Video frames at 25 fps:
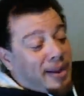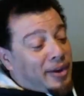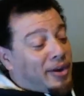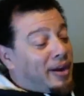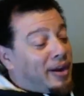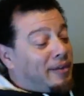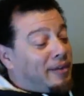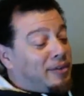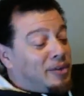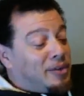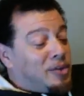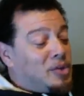You
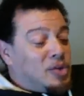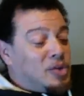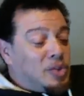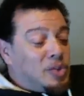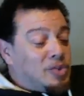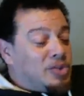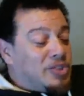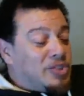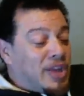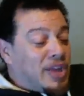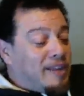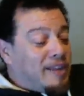got to do
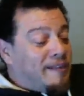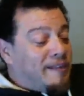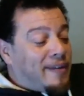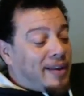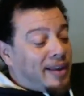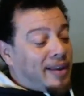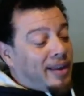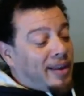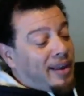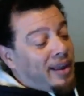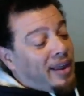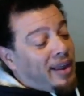some
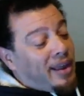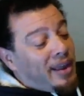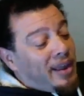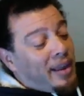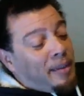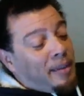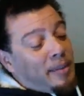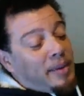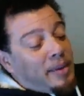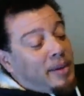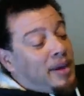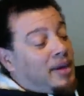shaving,
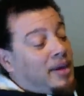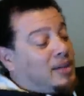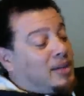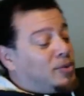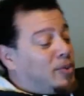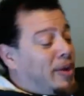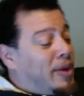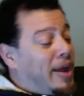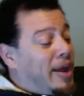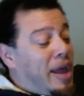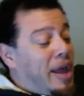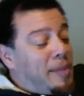because
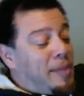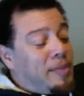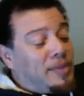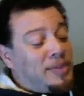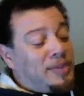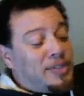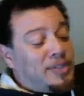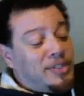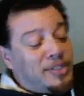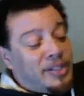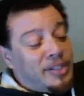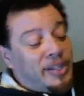what
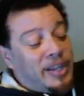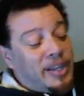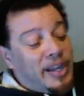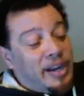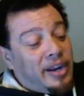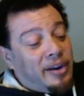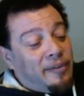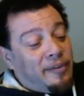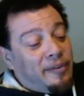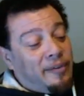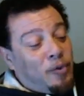happens is the gear.